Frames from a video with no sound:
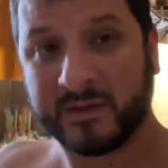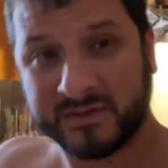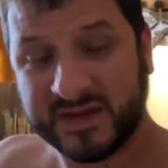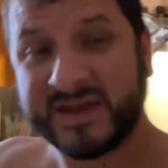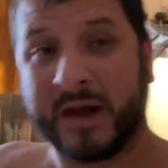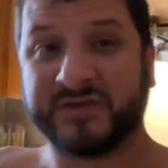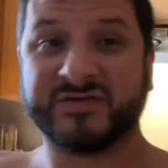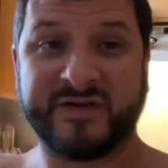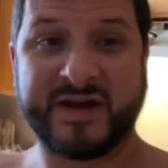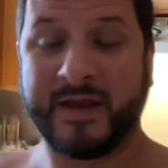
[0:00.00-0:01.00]
that titles your
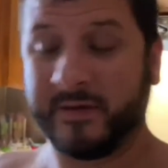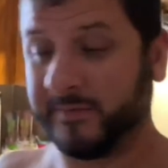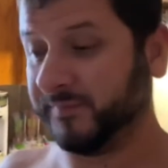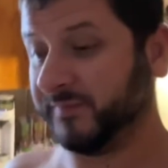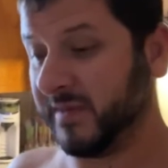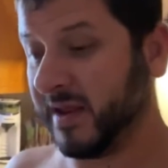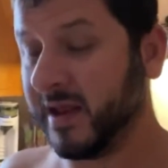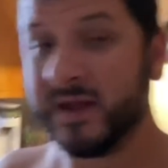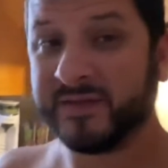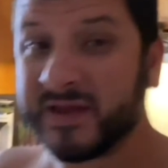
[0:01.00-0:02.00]
video.
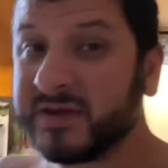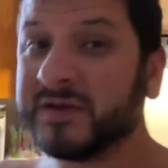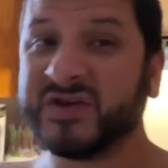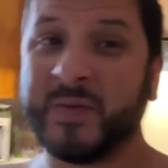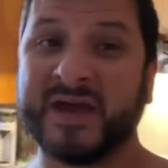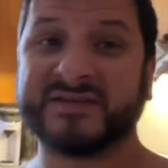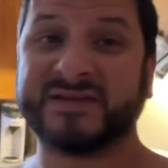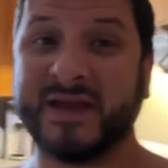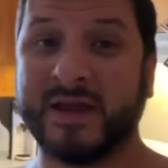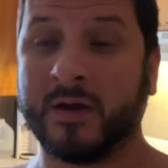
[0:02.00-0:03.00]
Then YouTube has this
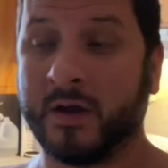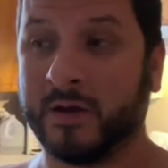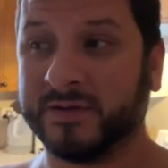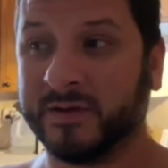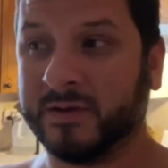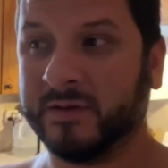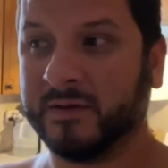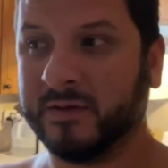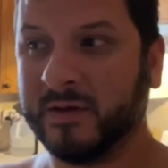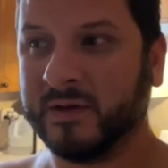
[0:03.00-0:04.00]
thing called
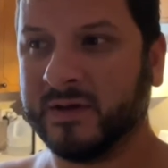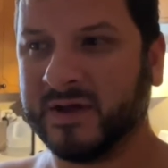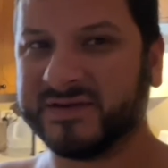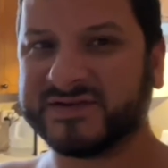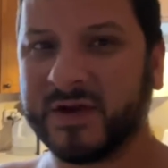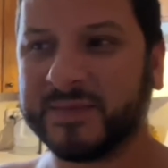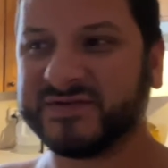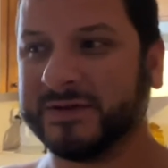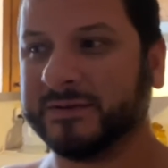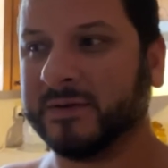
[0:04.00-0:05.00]
a
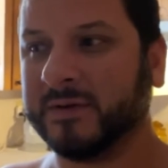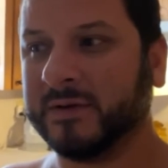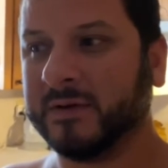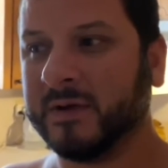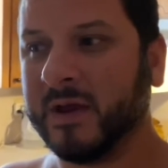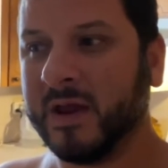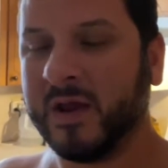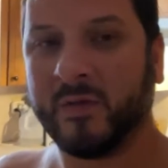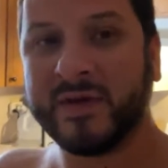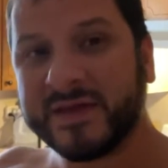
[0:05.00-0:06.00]
description.
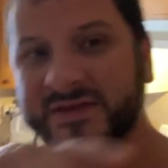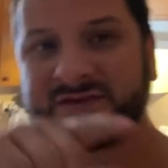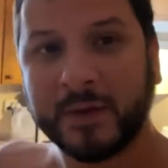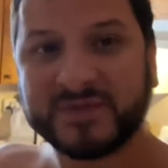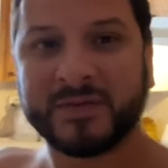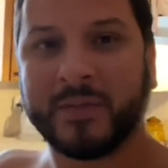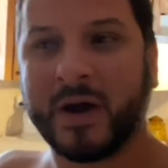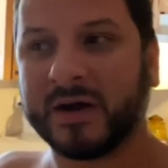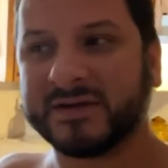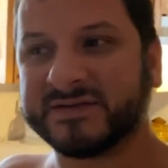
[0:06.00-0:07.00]
Well, in that description
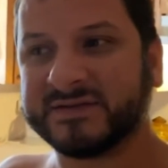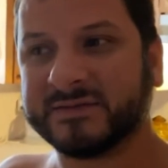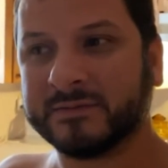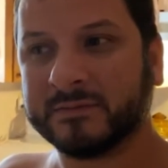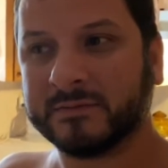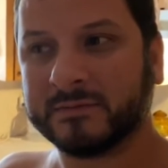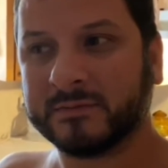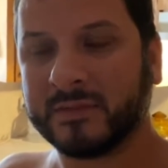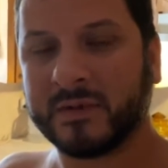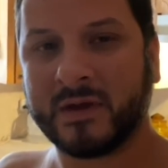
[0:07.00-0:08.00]
box,
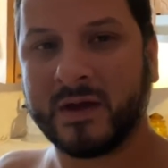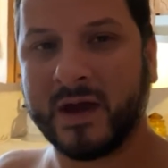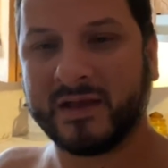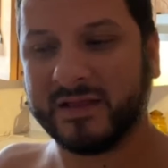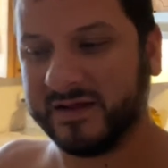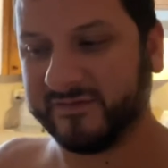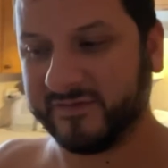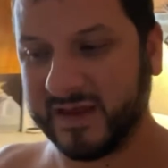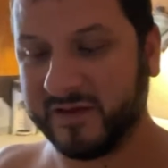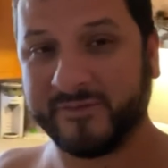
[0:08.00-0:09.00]
I leave
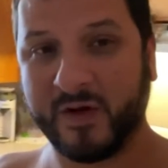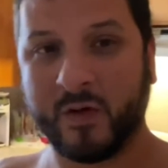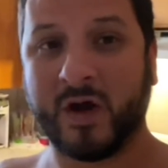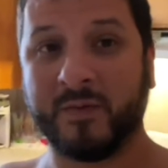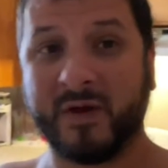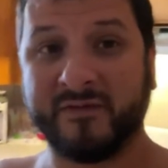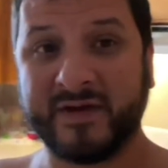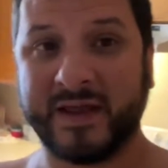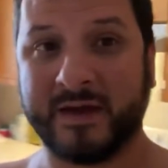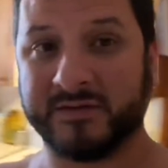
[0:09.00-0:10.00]
info on my
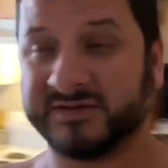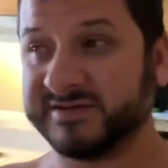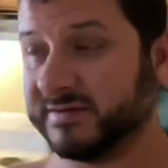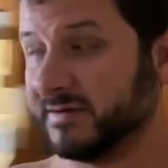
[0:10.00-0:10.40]
videos.